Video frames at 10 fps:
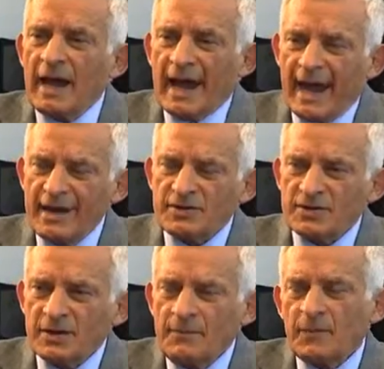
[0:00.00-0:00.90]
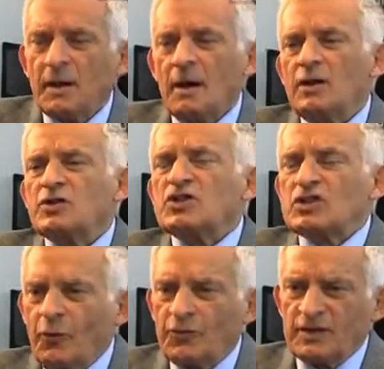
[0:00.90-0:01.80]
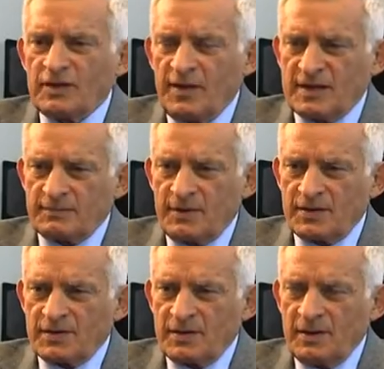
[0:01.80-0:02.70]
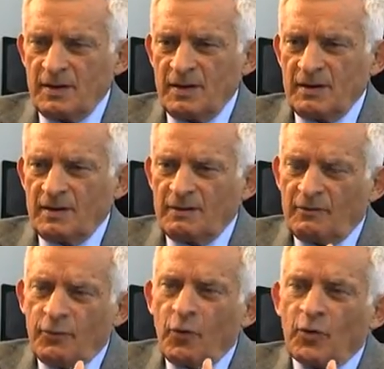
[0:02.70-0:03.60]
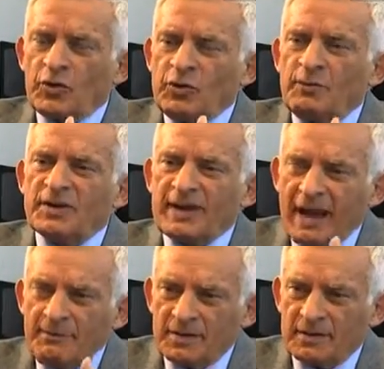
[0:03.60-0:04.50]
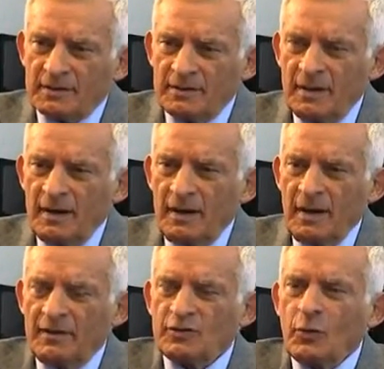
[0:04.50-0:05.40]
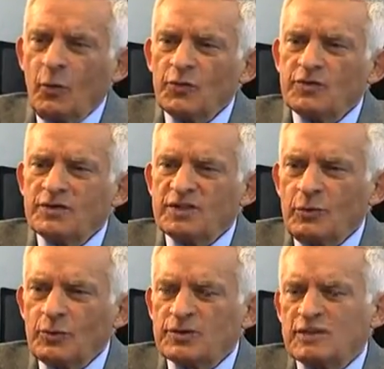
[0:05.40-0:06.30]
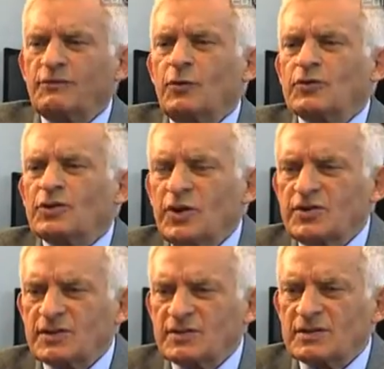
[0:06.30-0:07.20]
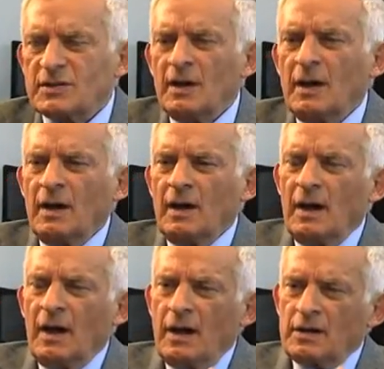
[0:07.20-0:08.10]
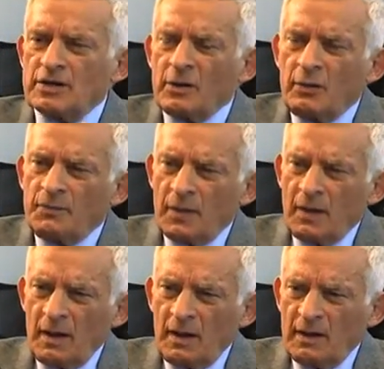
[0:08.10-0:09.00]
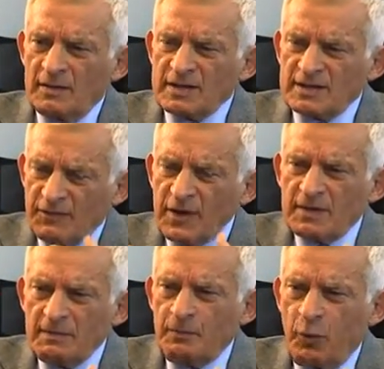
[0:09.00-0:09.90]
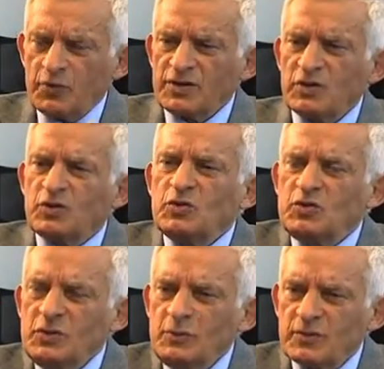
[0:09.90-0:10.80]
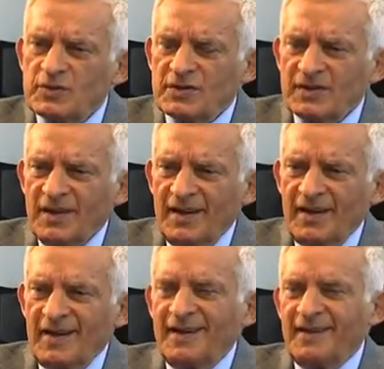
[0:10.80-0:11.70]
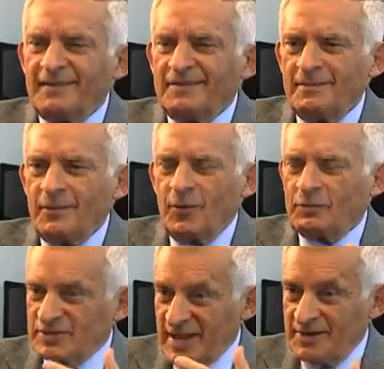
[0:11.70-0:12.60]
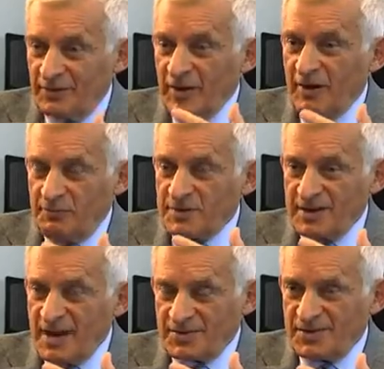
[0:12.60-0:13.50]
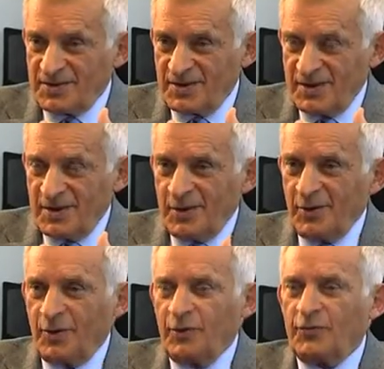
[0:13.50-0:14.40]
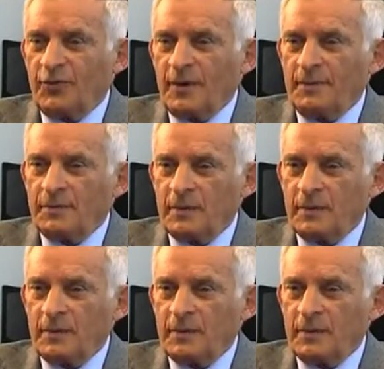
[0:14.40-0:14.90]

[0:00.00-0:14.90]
and soft investment for human capital and all the resources for the regions. So this is very important to use almost 95% of